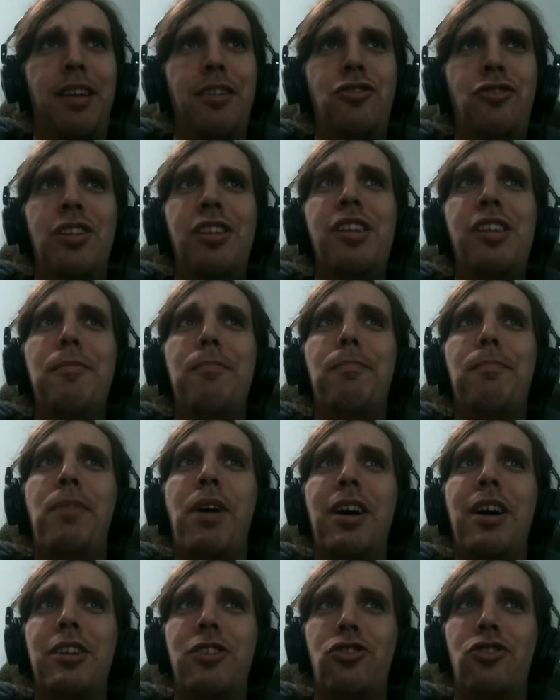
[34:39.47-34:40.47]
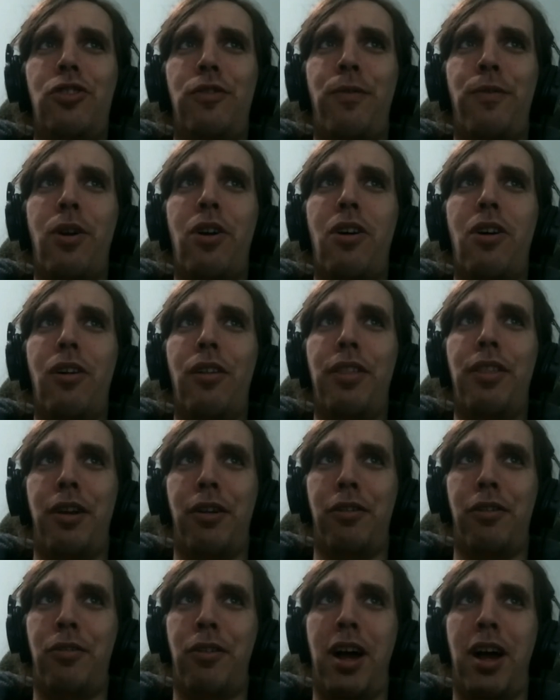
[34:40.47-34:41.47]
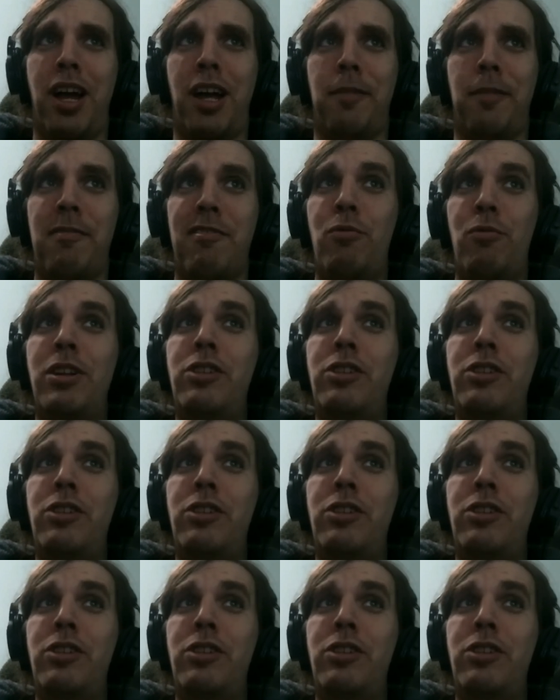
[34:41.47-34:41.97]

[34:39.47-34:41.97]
They should get punished for all their crimes,